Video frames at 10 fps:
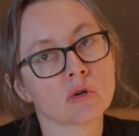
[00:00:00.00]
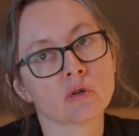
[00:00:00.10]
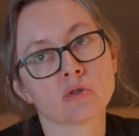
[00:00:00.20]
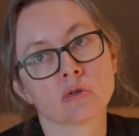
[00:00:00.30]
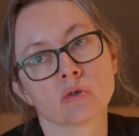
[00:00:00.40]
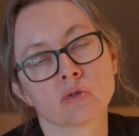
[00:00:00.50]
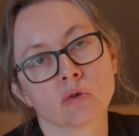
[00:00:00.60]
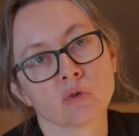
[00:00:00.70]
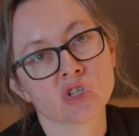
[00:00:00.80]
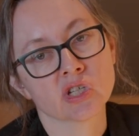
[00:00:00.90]
the
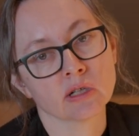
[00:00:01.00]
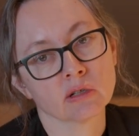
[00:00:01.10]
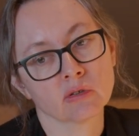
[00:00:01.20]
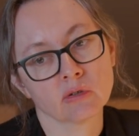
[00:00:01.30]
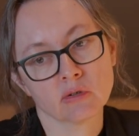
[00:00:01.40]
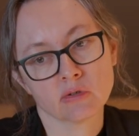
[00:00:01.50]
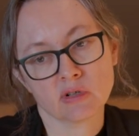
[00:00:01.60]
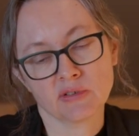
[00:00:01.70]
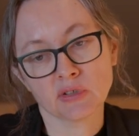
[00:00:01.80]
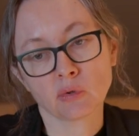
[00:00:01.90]
Rothschild, the
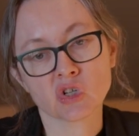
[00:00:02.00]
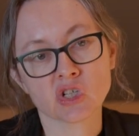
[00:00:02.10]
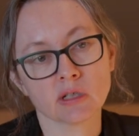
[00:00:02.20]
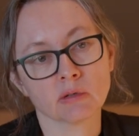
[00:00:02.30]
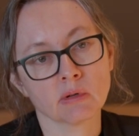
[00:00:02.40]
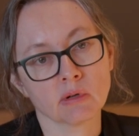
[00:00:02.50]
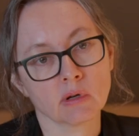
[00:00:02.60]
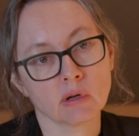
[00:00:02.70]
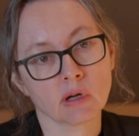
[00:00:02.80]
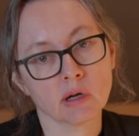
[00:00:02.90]
Lafite Rothschild
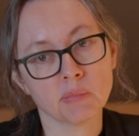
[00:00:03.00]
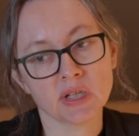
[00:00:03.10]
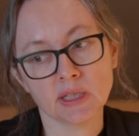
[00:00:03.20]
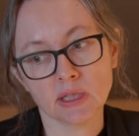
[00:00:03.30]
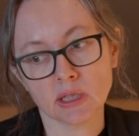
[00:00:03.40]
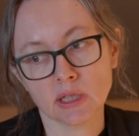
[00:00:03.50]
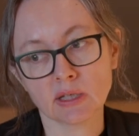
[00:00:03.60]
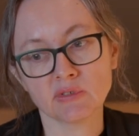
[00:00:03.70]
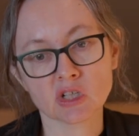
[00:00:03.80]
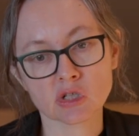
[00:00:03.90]
company, and
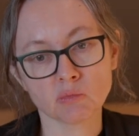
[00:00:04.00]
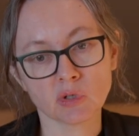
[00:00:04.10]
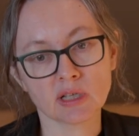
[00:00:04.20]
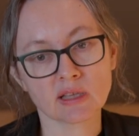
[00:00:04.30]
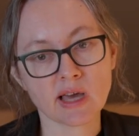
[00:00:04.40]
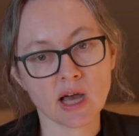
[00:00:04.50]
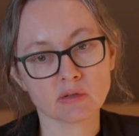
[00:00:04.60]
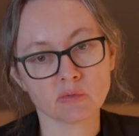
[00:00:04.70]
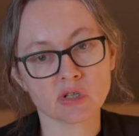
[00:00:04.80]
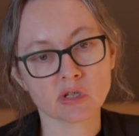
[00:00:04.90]
having someone like that
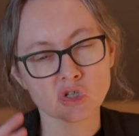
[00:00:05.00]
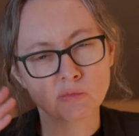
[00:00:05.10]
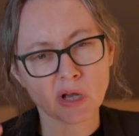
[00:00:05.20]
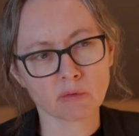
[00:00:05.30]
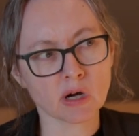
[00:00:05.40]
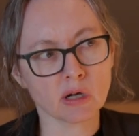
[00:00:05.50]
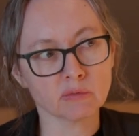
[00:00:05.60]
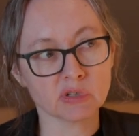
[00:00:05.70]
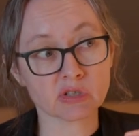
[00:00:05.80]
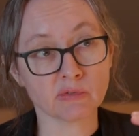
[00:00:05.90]
with such a background,
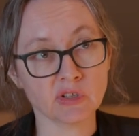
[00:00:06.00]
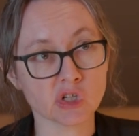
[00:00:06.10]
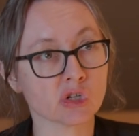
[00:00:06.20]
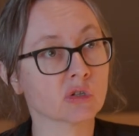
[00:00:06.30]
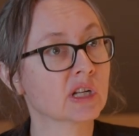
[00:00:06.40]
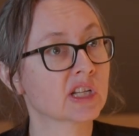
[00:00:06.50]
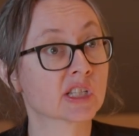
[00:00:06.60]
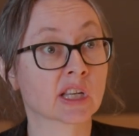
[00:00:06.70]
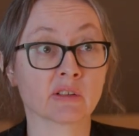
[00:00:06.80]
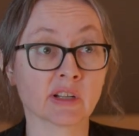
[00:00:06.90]
with a vision that is
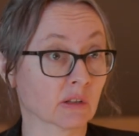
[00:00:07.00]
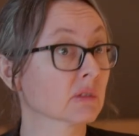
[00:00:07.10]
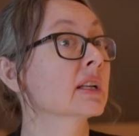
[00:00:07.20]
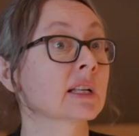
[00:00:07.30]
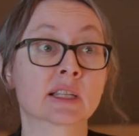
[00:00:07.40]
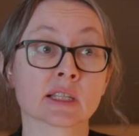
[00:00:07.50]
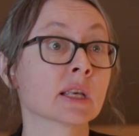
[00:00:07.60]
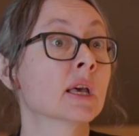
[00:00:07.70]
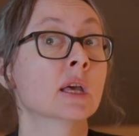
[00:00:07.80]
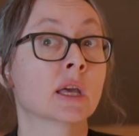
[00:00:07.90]
carrying on,
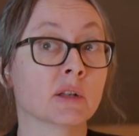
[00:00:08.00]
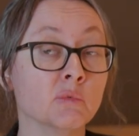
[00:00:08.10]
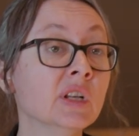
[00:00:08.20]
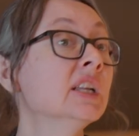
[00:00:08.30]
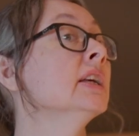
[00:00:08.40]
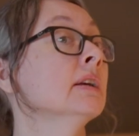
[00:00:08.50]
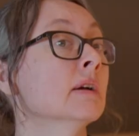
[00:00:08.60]
and really